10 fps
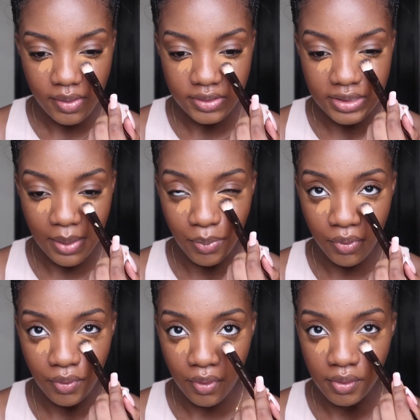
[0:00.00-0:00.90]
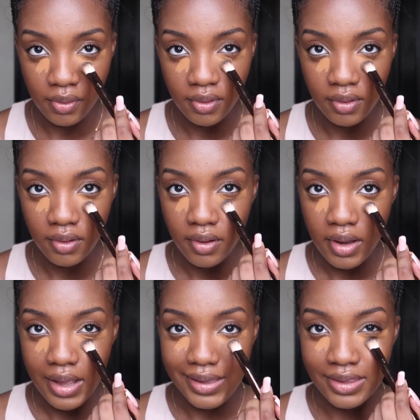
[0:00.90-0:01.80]
Tap
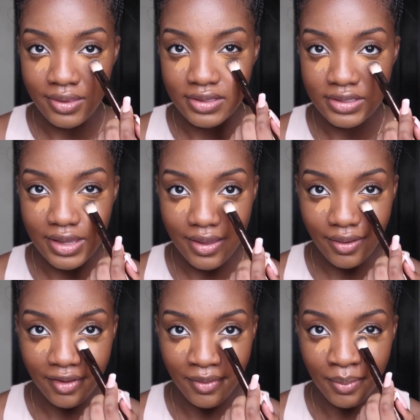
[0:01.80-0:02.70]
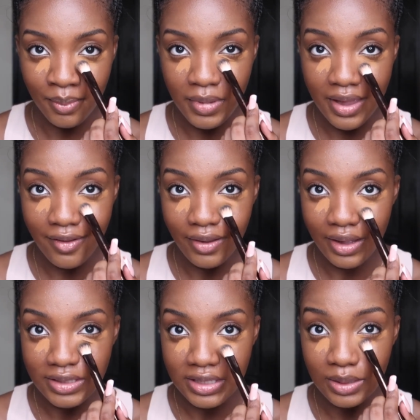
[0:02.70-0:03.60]
in the same area
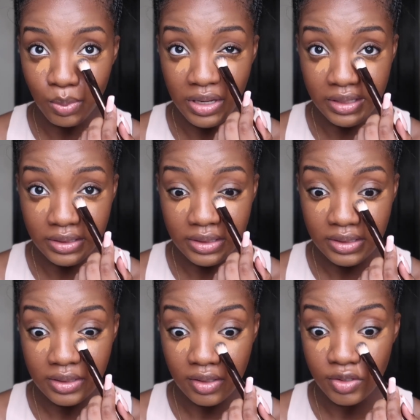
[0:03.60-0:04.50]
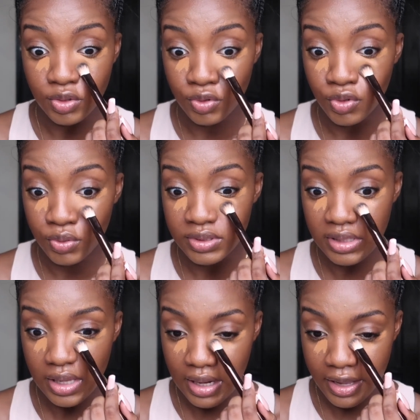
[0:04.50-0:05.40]
till it blends. So don't
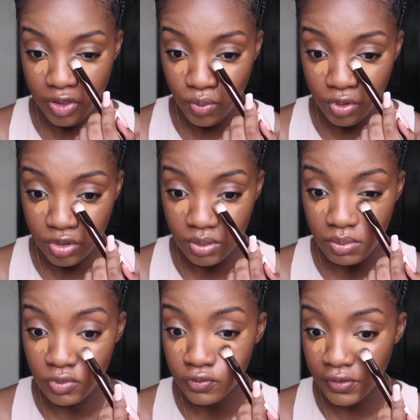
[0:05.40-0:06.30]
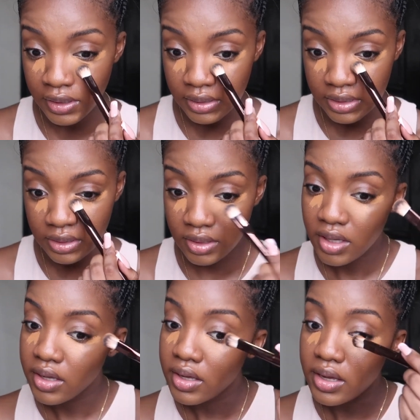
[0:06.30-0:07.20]
say like you want to move it to
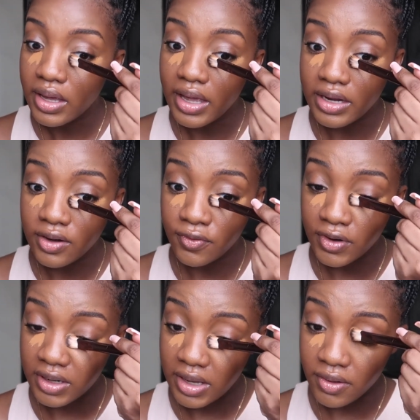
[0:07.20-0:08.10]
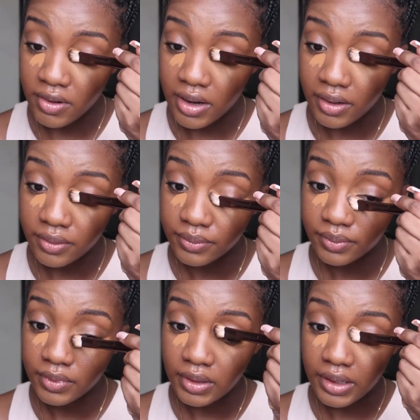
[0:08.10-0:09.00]
a different area,
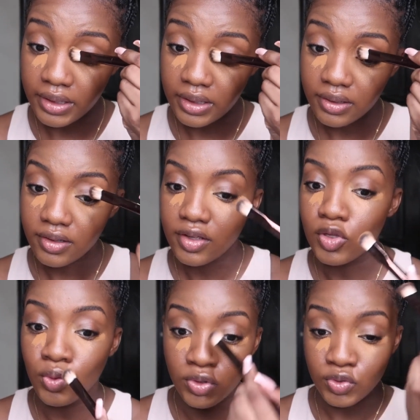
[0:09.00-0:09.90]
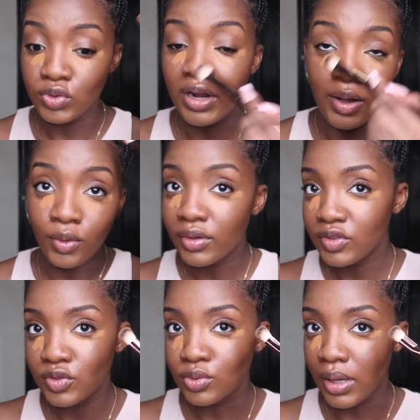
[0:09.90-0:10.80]
like you want to now
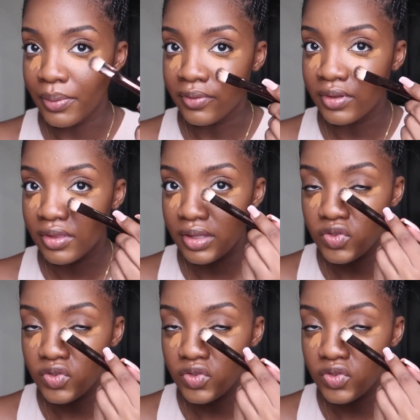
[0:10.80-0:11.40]
swipe everything.